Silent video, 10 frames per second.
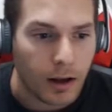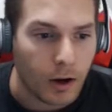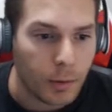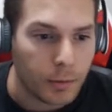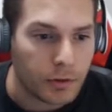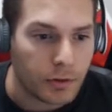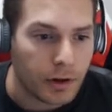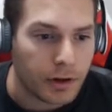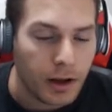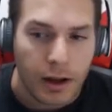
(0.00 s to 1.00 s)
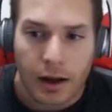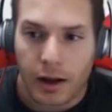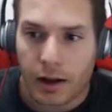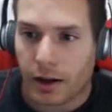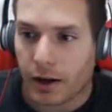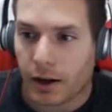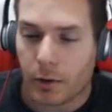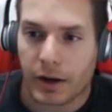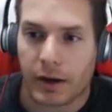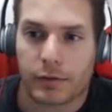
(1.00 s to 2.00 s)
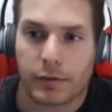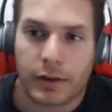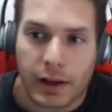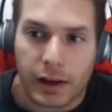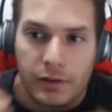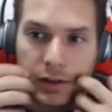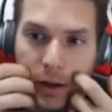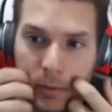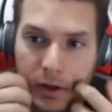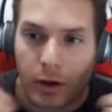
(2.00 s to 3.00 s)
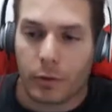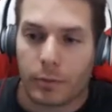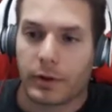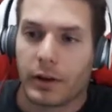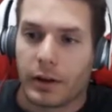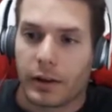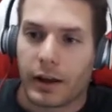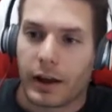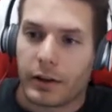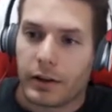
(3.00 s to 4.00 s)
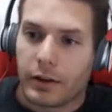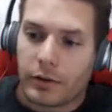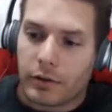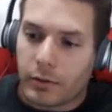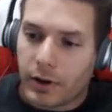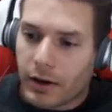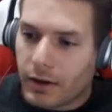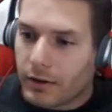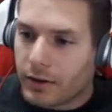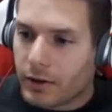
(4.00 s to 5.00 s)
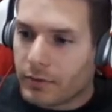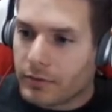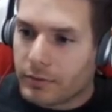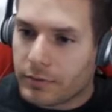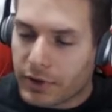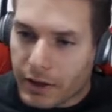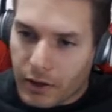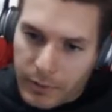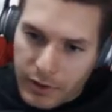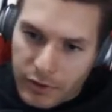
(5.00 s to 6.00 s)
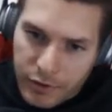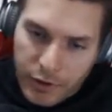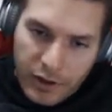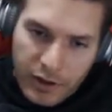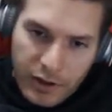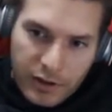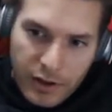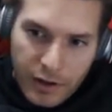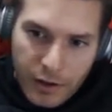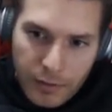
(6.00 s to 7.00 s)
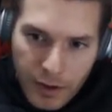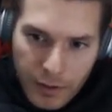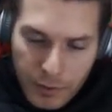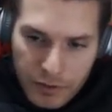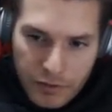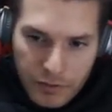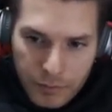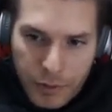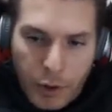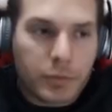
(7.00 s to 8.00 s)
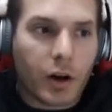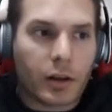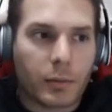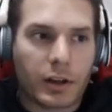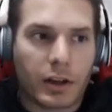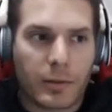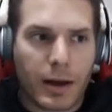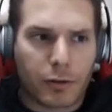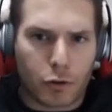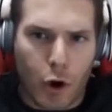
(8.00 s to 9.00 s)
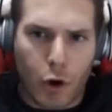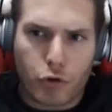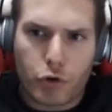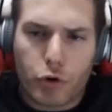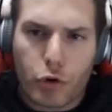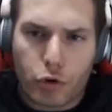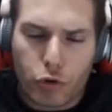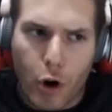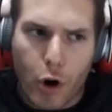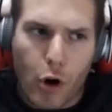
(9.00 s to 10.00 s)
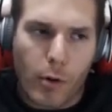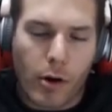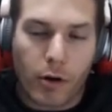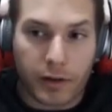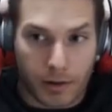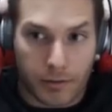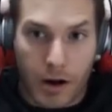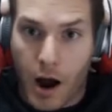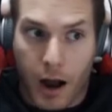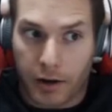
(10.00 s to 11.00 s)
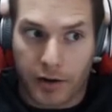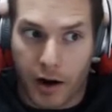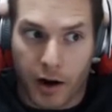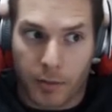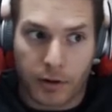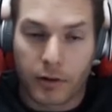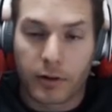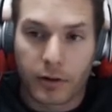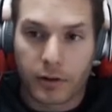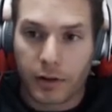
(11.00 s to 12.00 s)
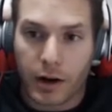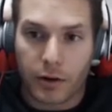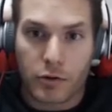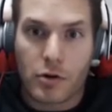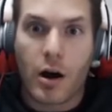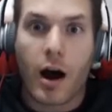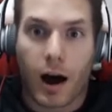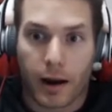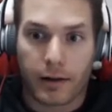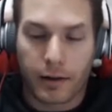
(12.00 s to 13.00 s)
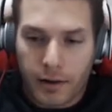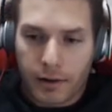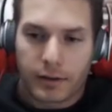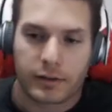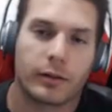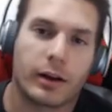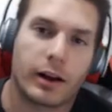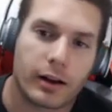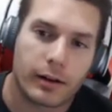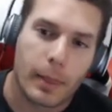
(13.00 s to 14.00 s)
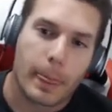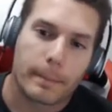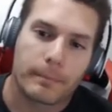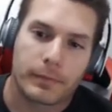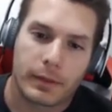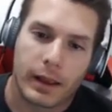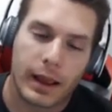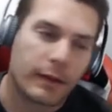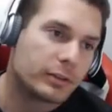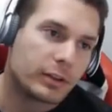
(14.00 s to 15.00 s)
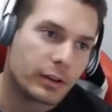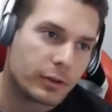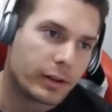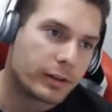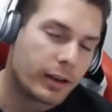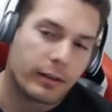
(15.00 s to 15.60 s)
hope you enjoyed, and I hope you're having fun in the KC Cup, and I hope that you you know, play a little bit of Dragunity, because everyone pooped on them when they came out and said, "Oh, Dragunity's terrible." They're not terrible. They're not. So have yourselves a great day.